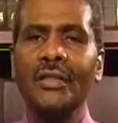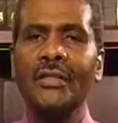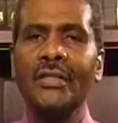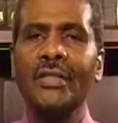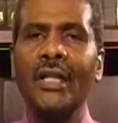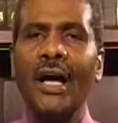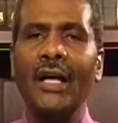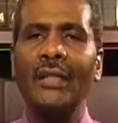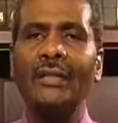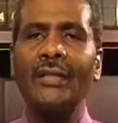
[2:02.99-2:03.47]
does
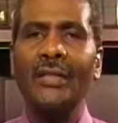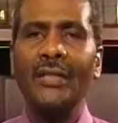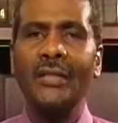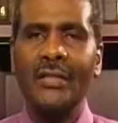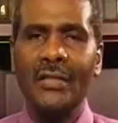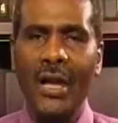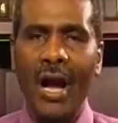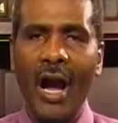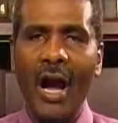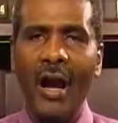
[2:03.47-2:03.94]
not
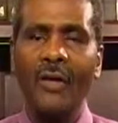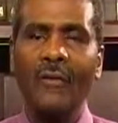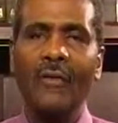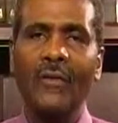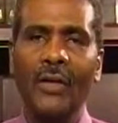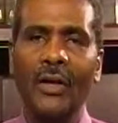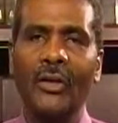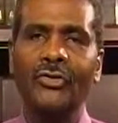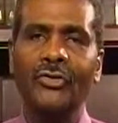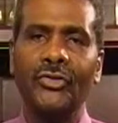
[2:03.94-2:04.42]
desire
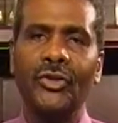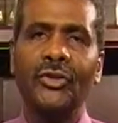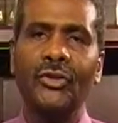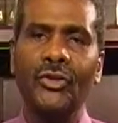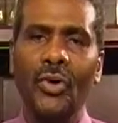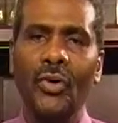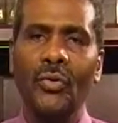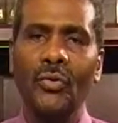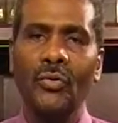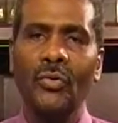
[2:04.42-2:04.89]
for us to
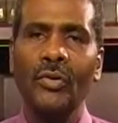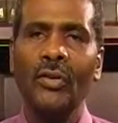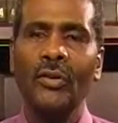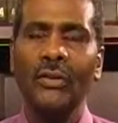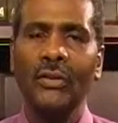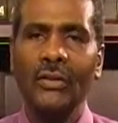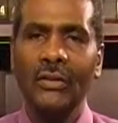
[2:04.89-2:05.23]
know